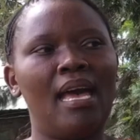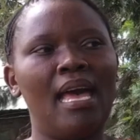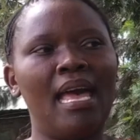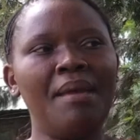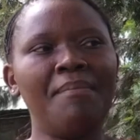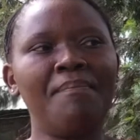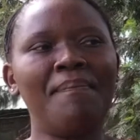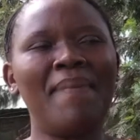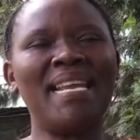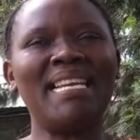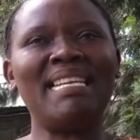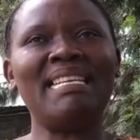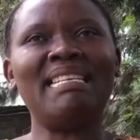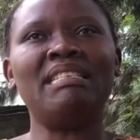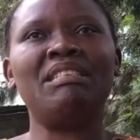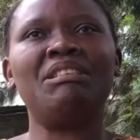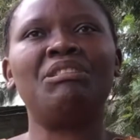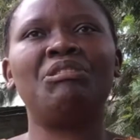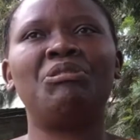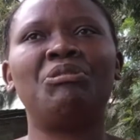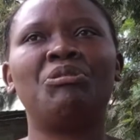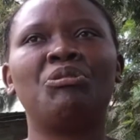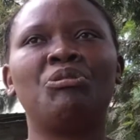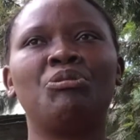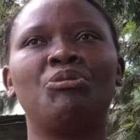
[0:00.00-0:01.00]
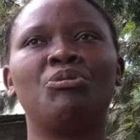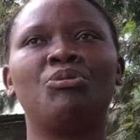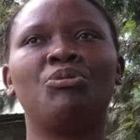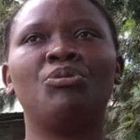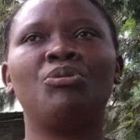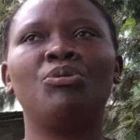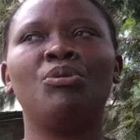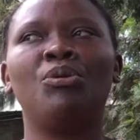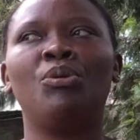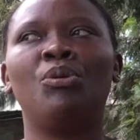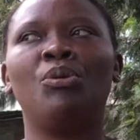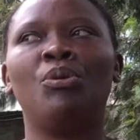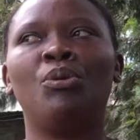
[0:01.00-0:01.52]
I managed
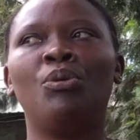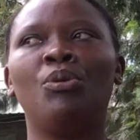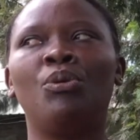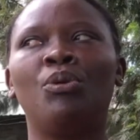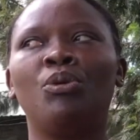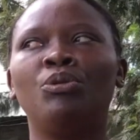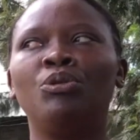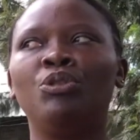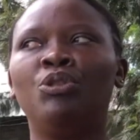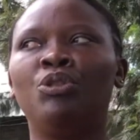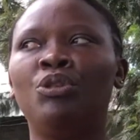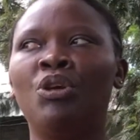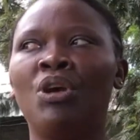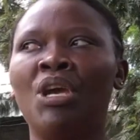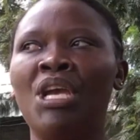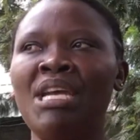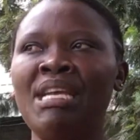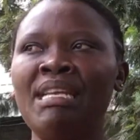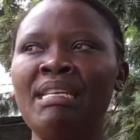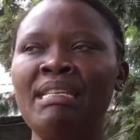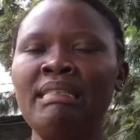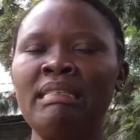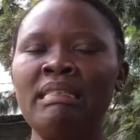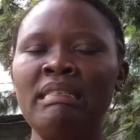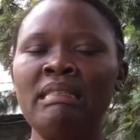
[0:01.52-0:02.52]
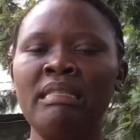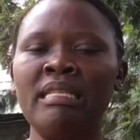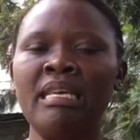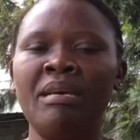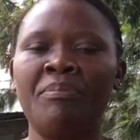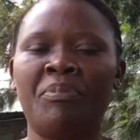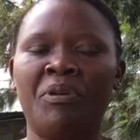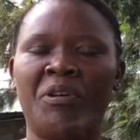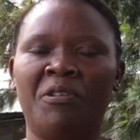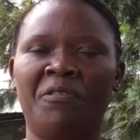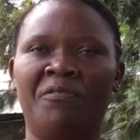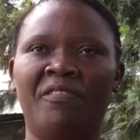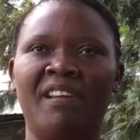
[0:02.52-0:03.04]
to join the
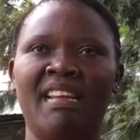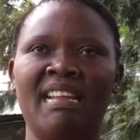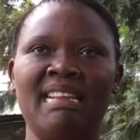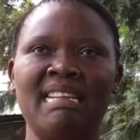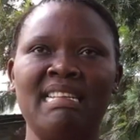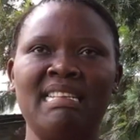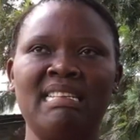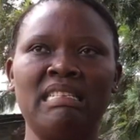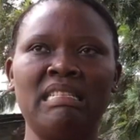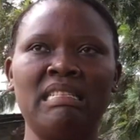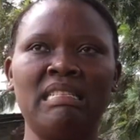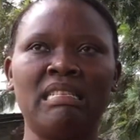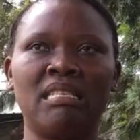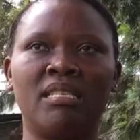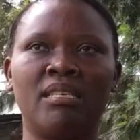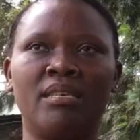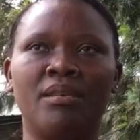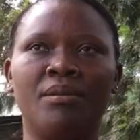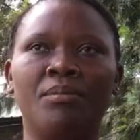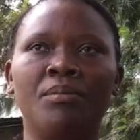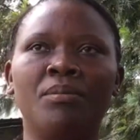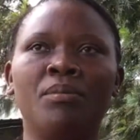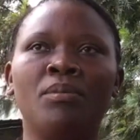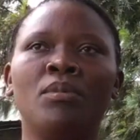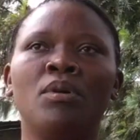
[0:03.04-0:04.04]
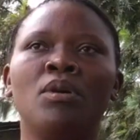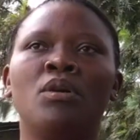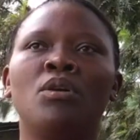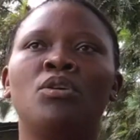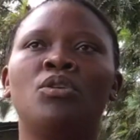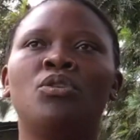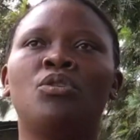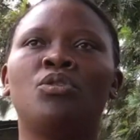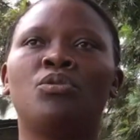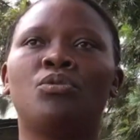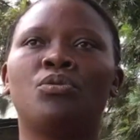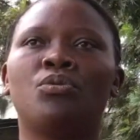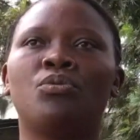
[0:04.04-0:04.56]
profiling team
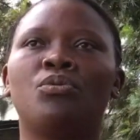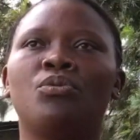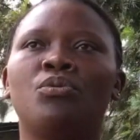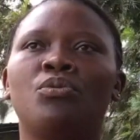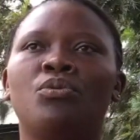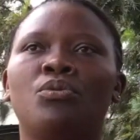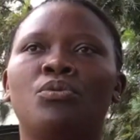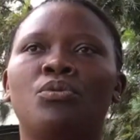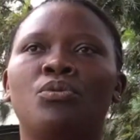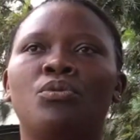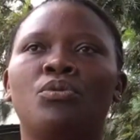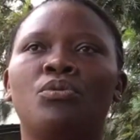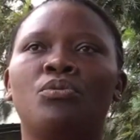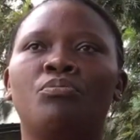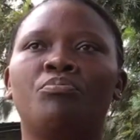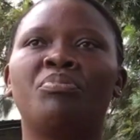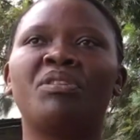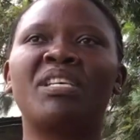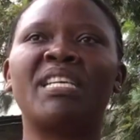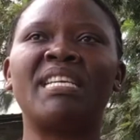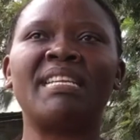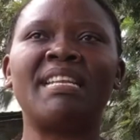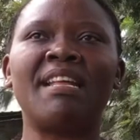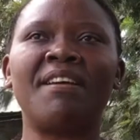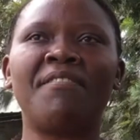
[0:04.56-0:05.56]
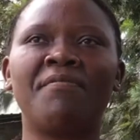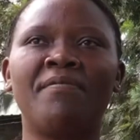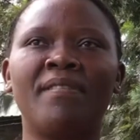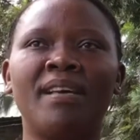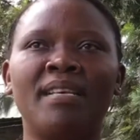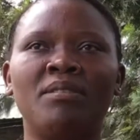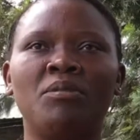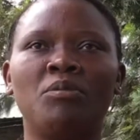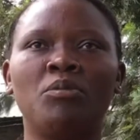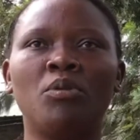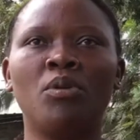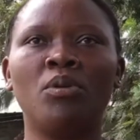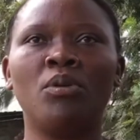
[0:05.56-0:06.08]
to Burkina
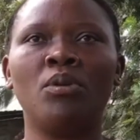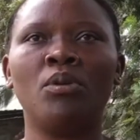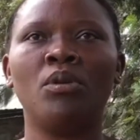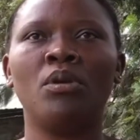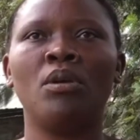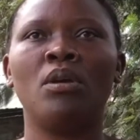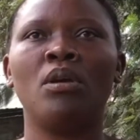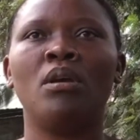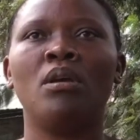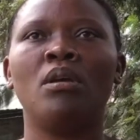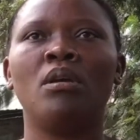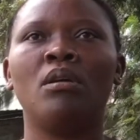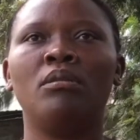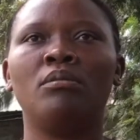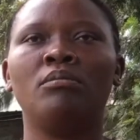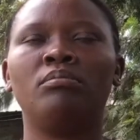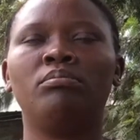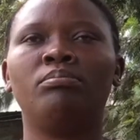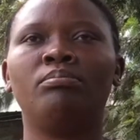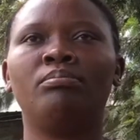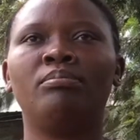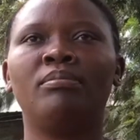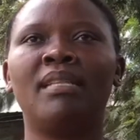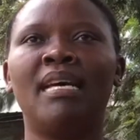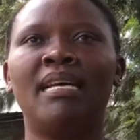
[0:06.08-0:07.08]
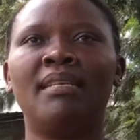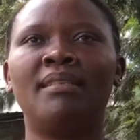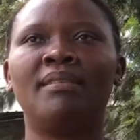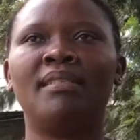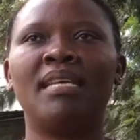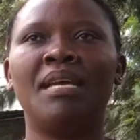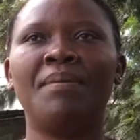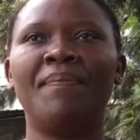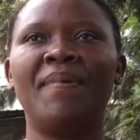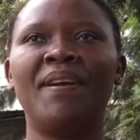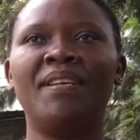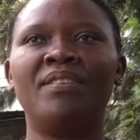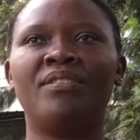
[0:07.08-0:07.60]
Faso. That
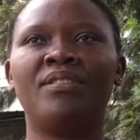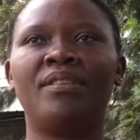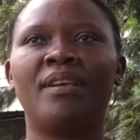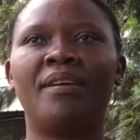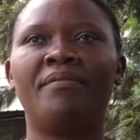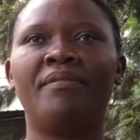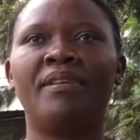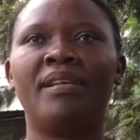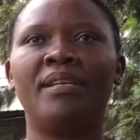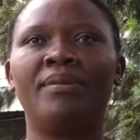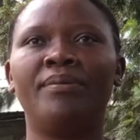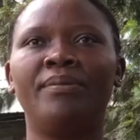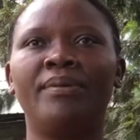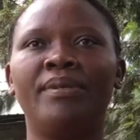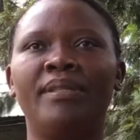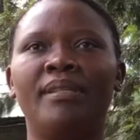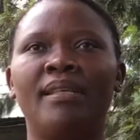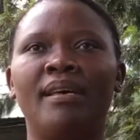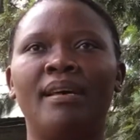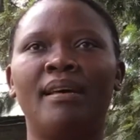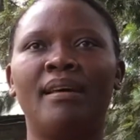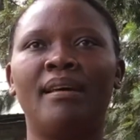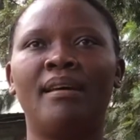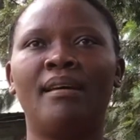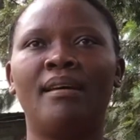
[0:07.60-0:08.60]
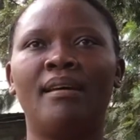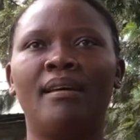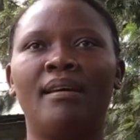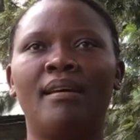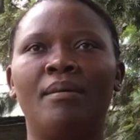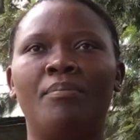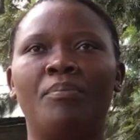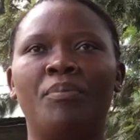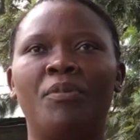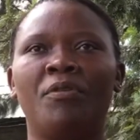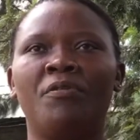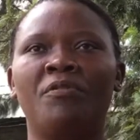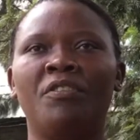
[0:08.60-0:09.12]
time I traveled with
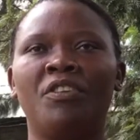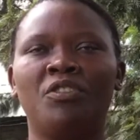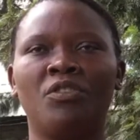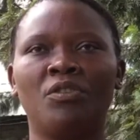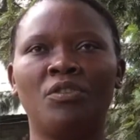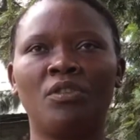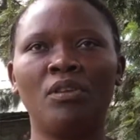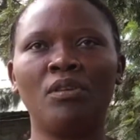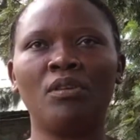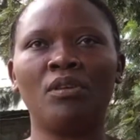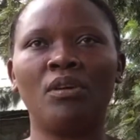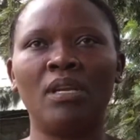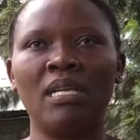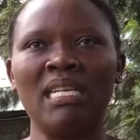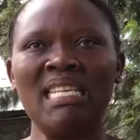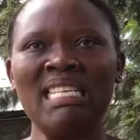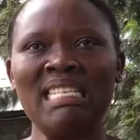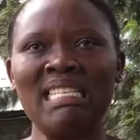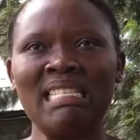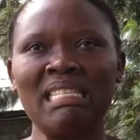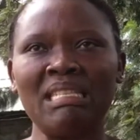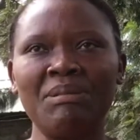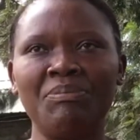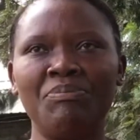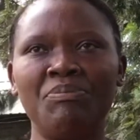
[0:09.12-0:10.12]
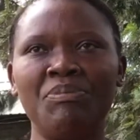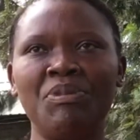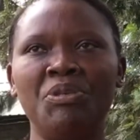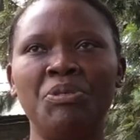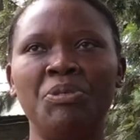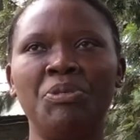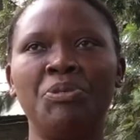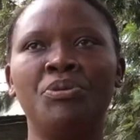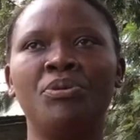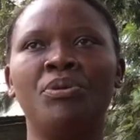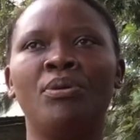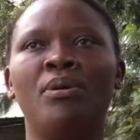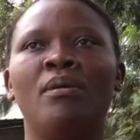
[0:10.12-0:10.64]
a professional called
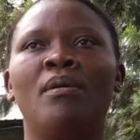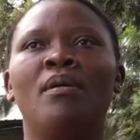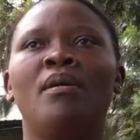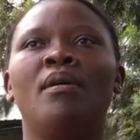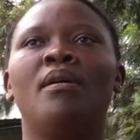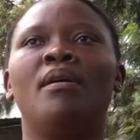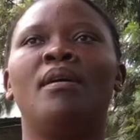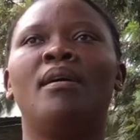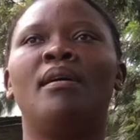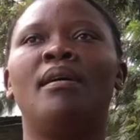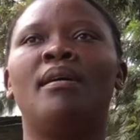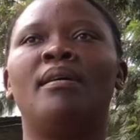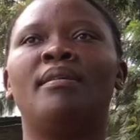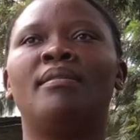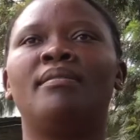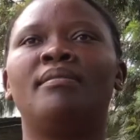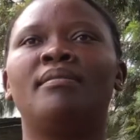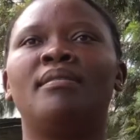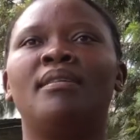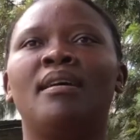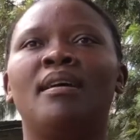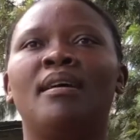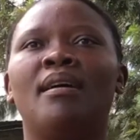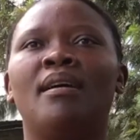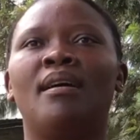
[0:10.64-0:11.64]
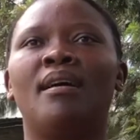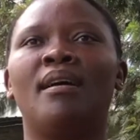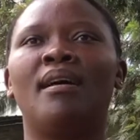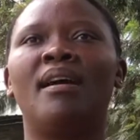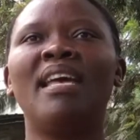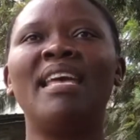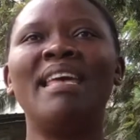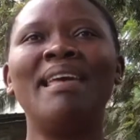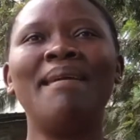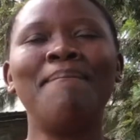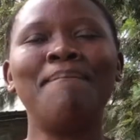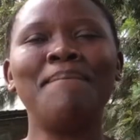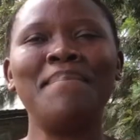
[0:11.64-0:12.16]
Simio and
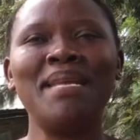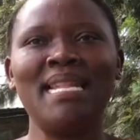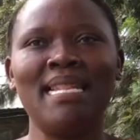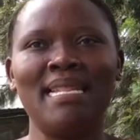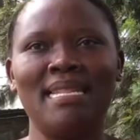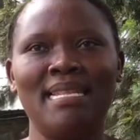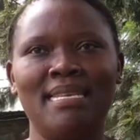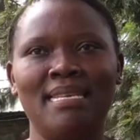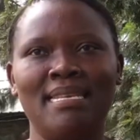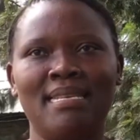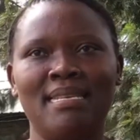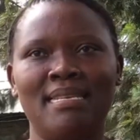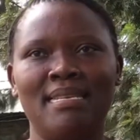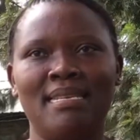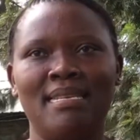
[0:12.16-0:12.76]
Emily